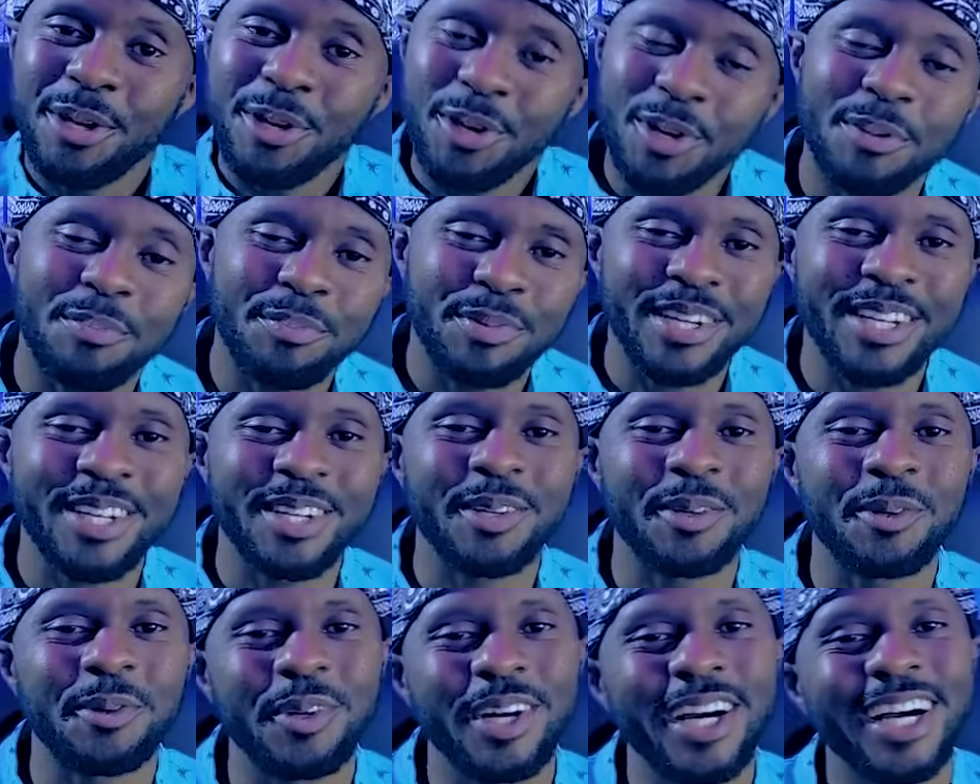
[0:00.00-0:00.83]
Yo, when
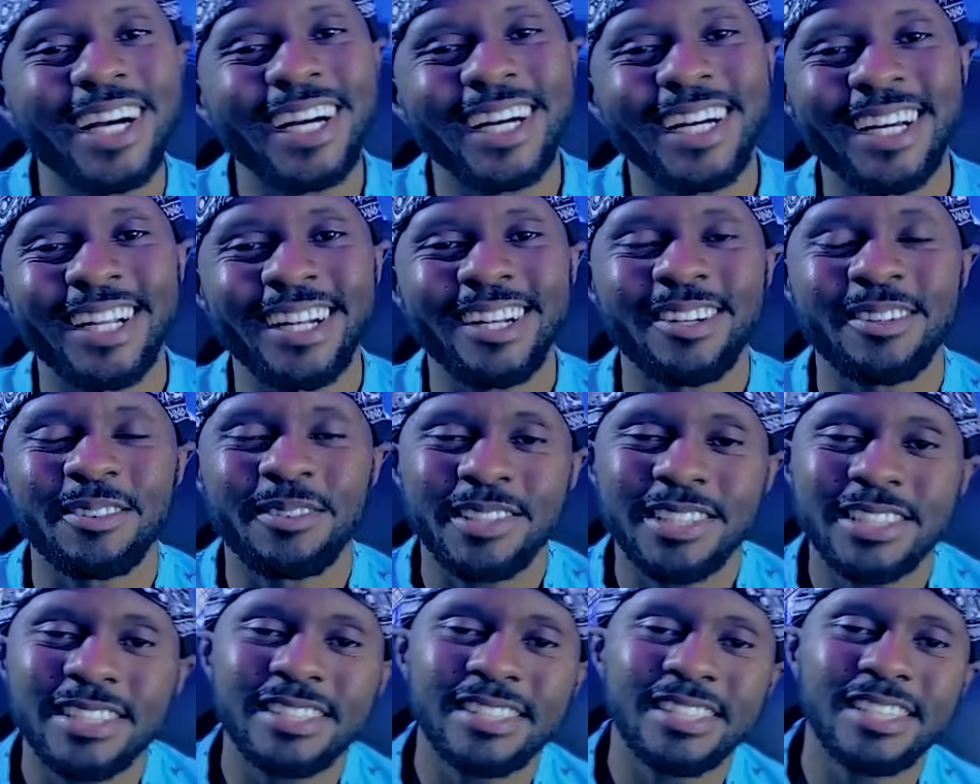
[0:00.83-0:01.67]
you well,
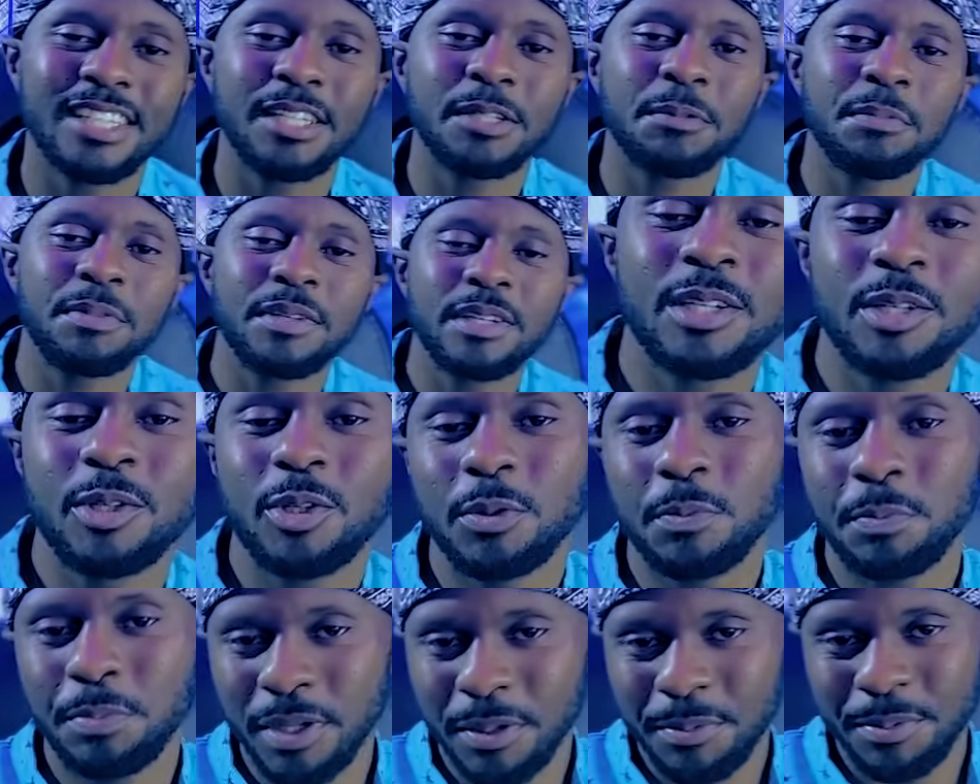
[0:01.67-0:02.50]
what's up,
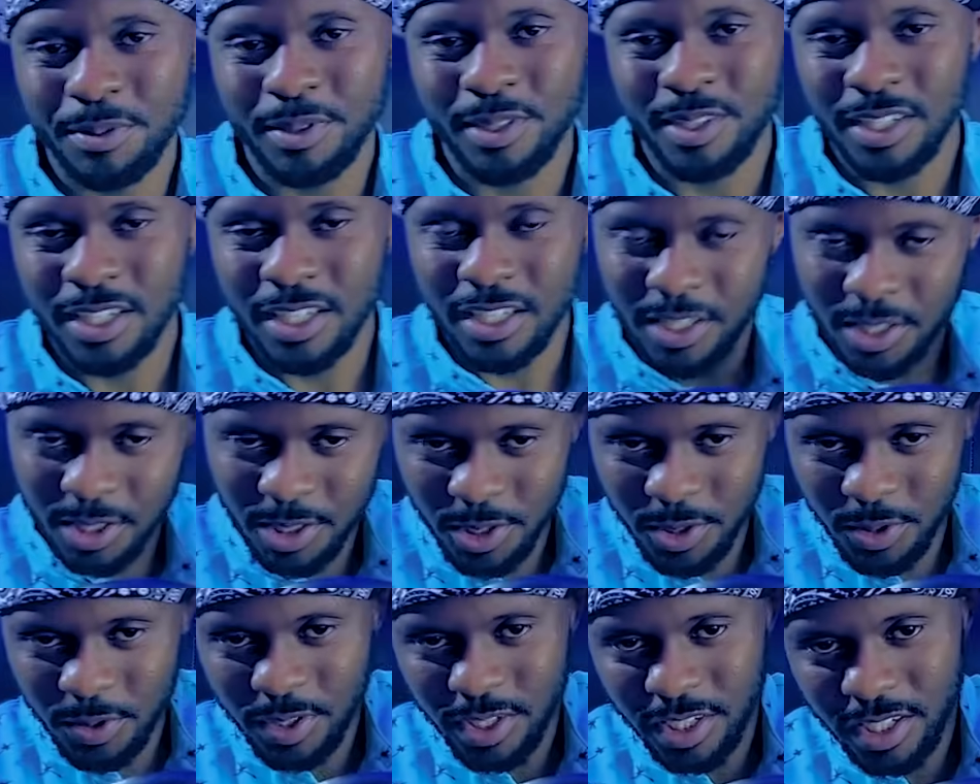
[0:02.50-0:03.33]
good people? How you
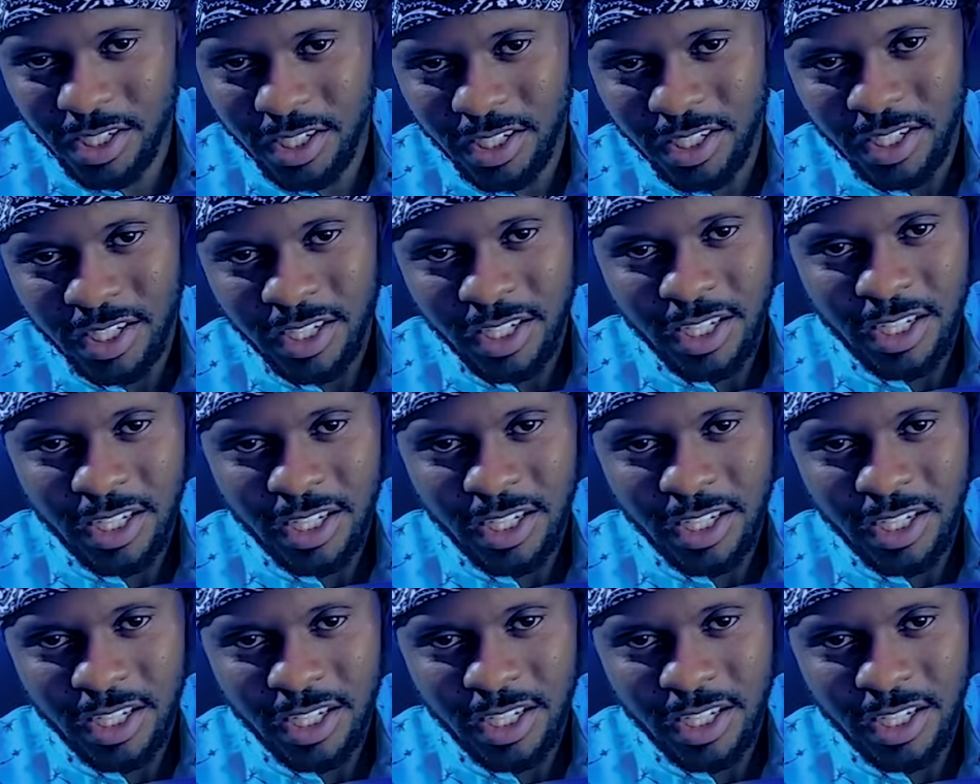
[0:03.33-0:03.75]
doing?